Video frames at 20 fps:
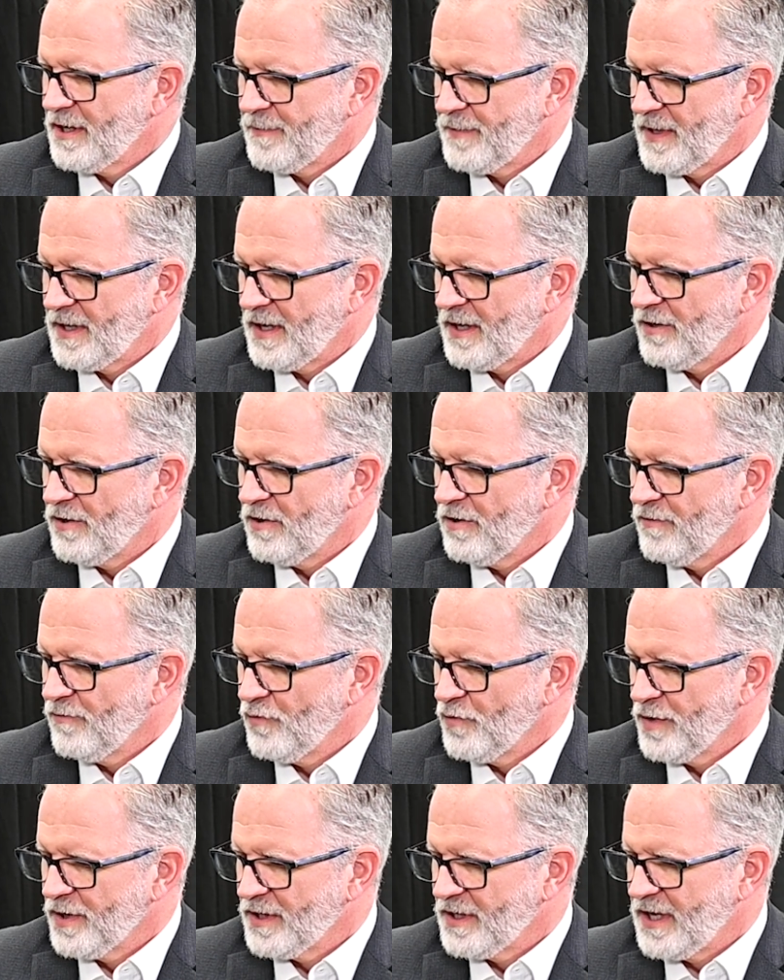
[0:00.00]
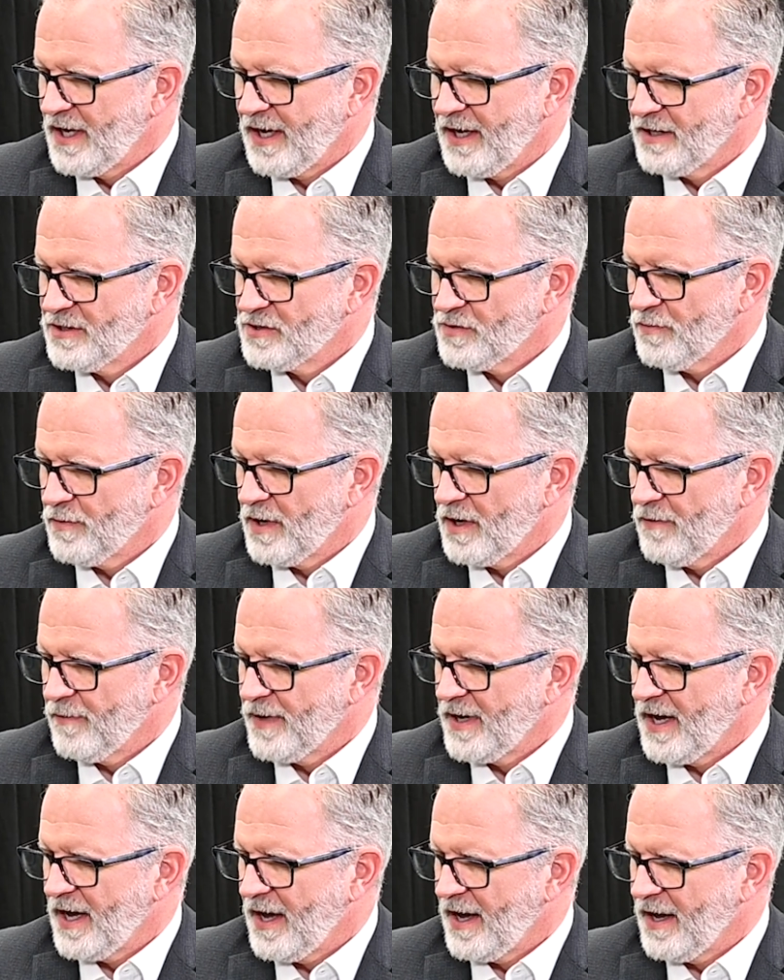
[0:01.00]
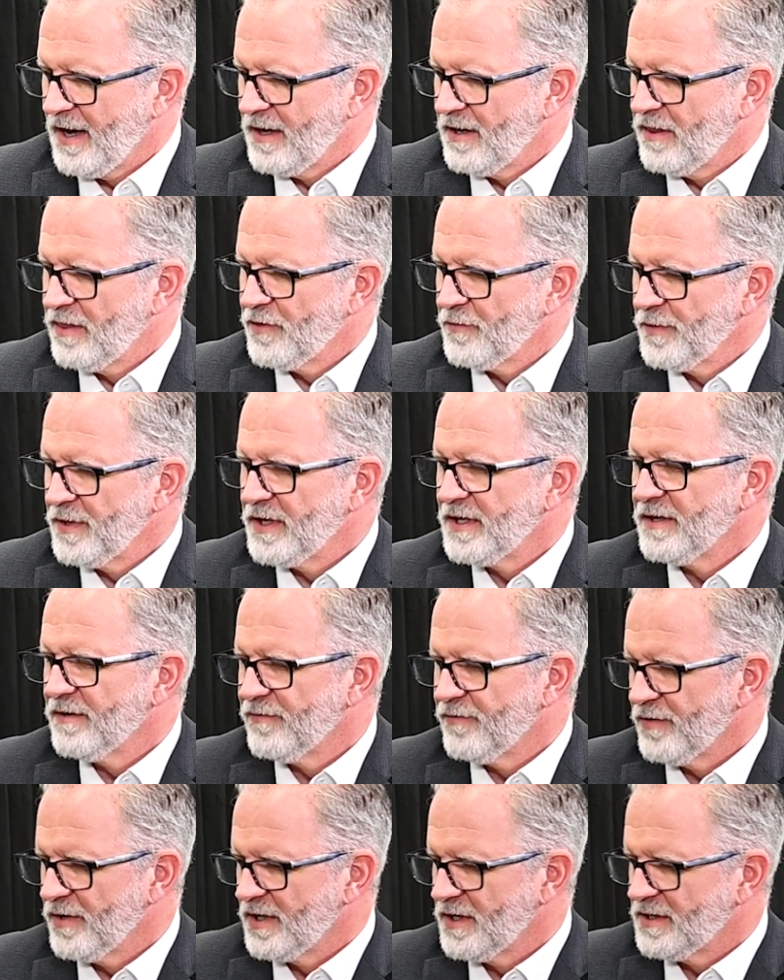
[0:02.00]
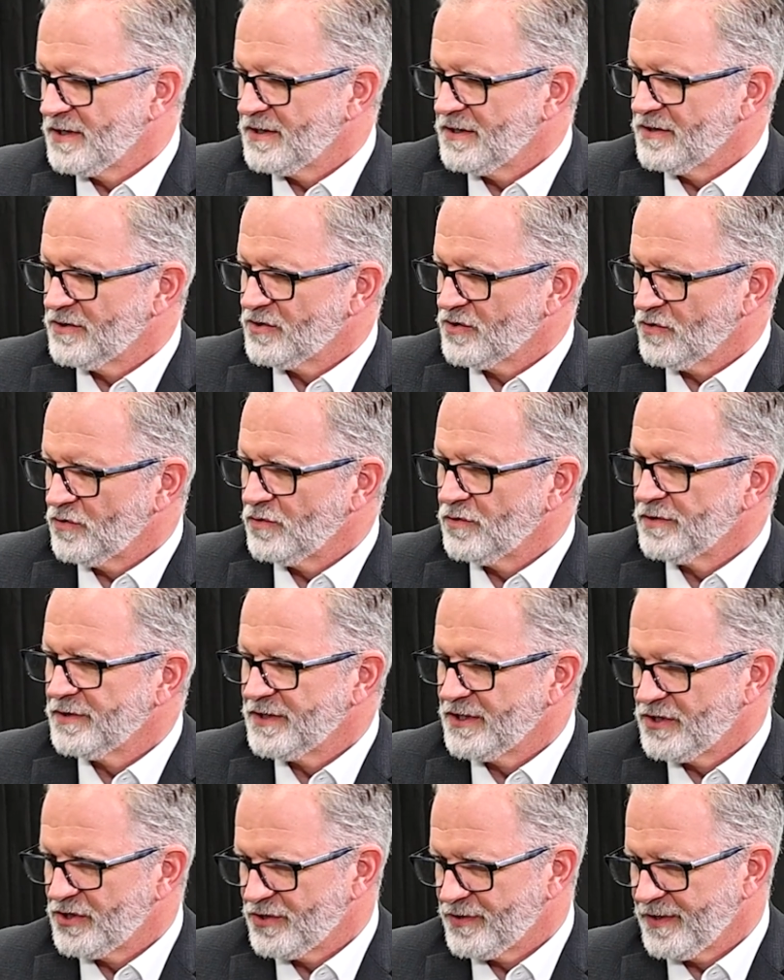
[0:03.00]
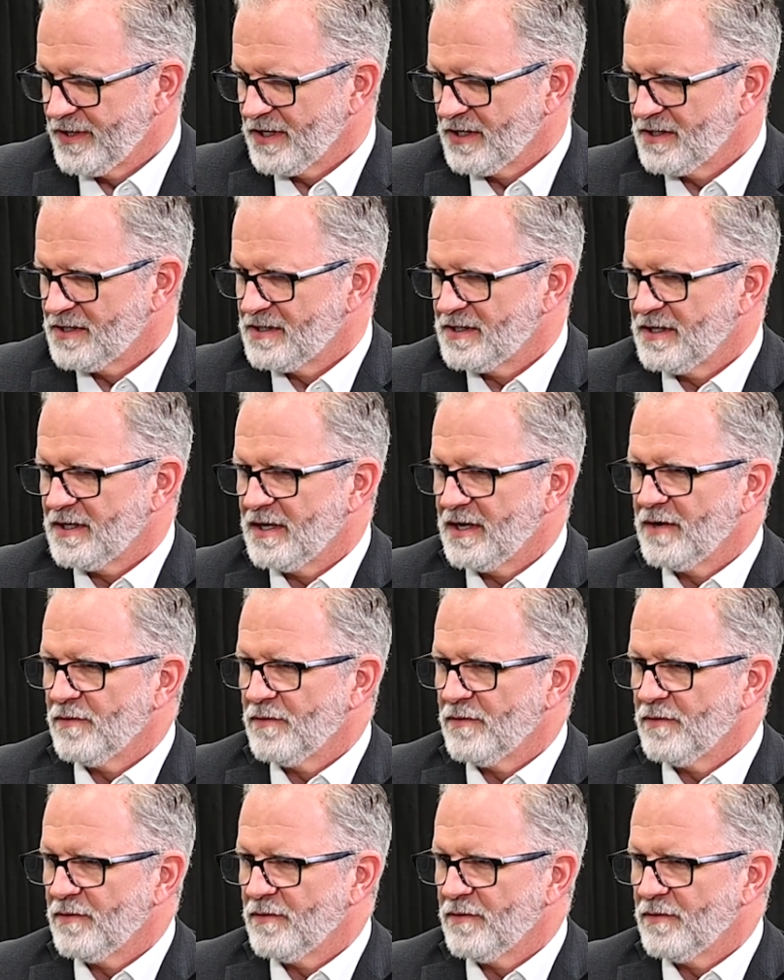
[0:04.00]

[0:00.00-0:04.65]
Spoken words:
I mean, I know of one case where we had 3 different school districts.